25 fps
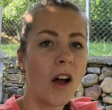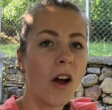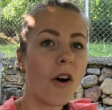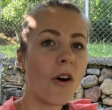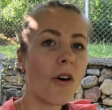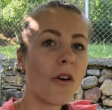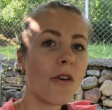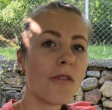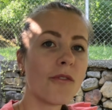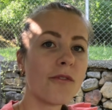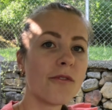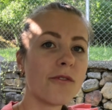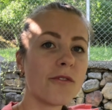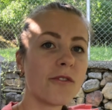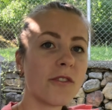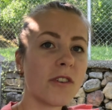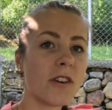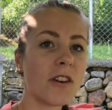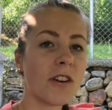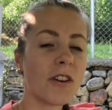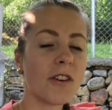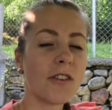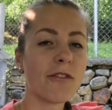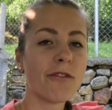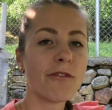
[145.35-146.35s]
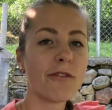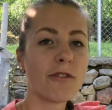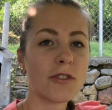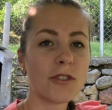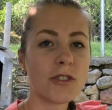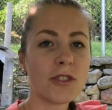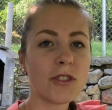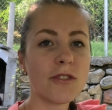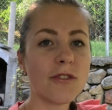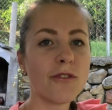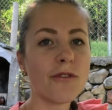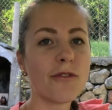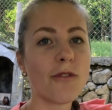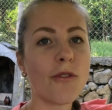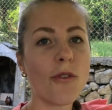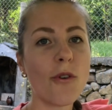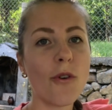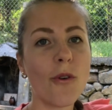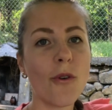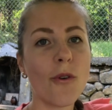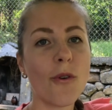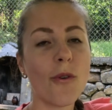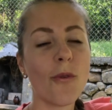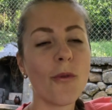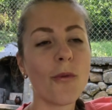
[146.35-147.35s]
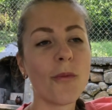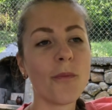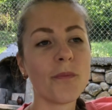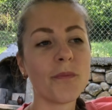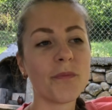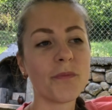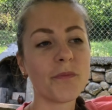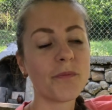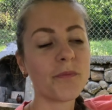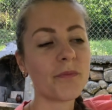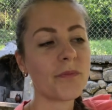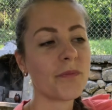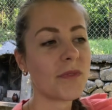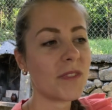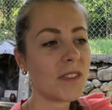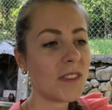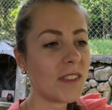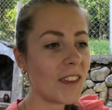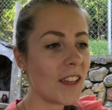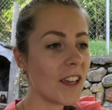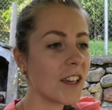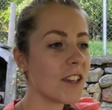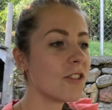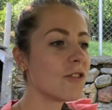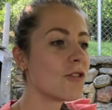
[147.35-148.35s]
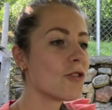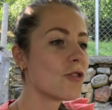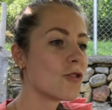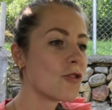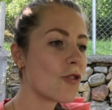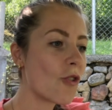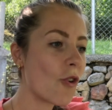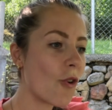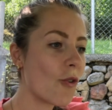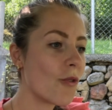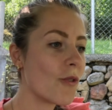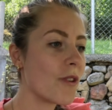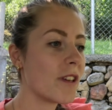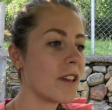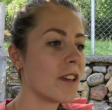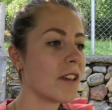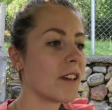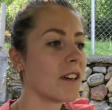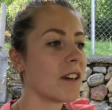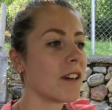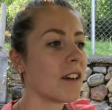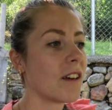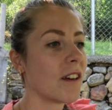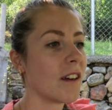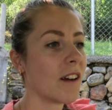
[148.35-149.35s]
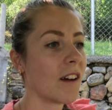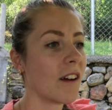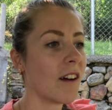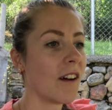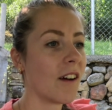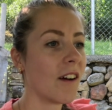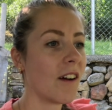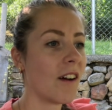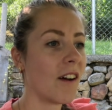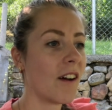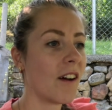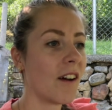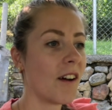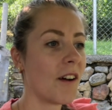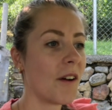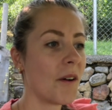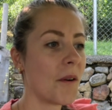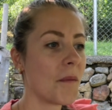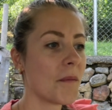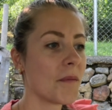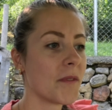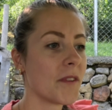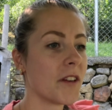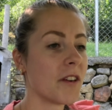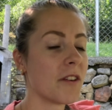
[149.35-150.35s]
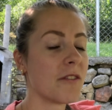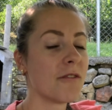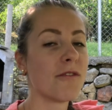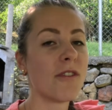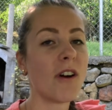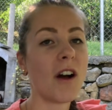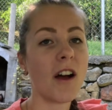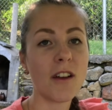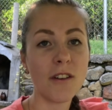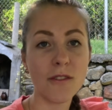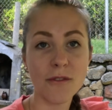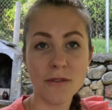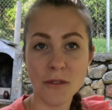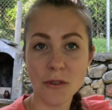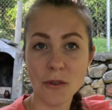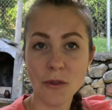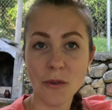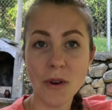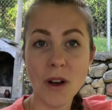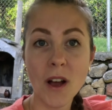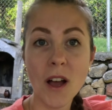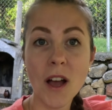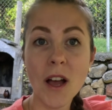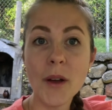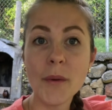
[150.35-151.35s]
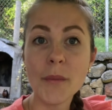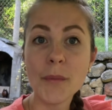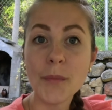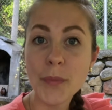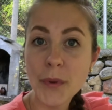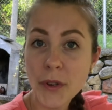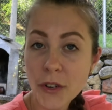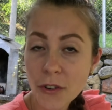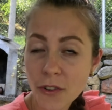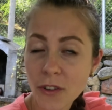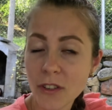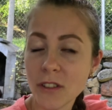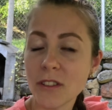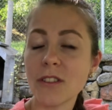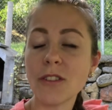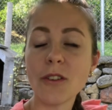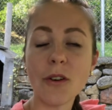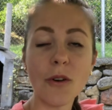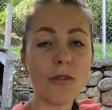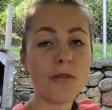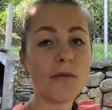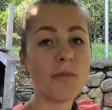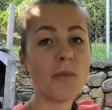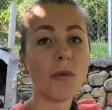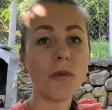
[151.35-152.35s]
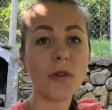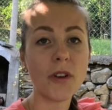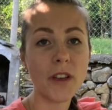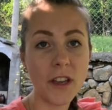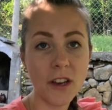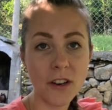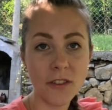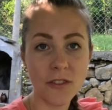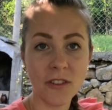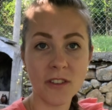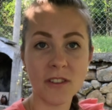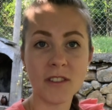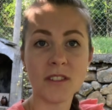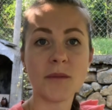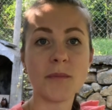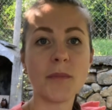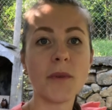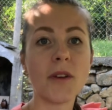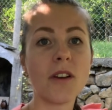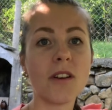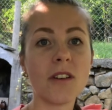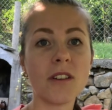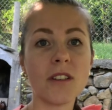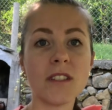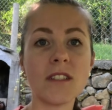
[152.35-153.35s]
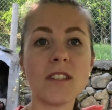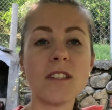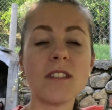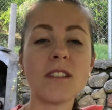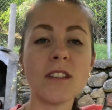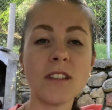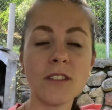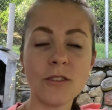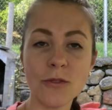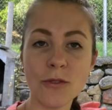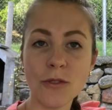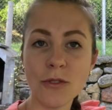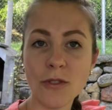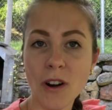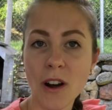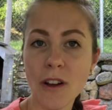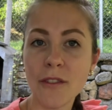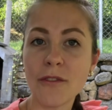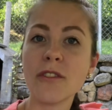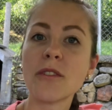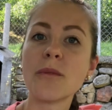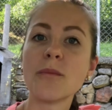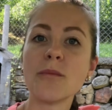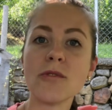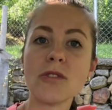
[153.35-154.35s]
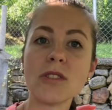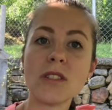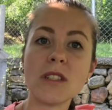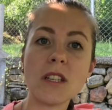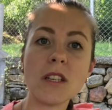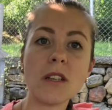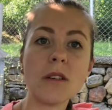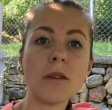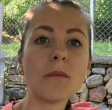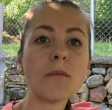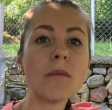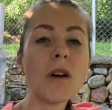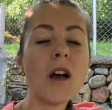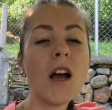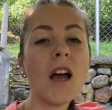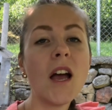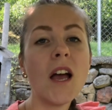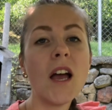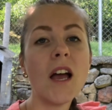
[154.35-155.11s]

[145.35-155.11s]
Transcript: of first of all enjoying the revival period of Bulgarians, because this ethnographic museum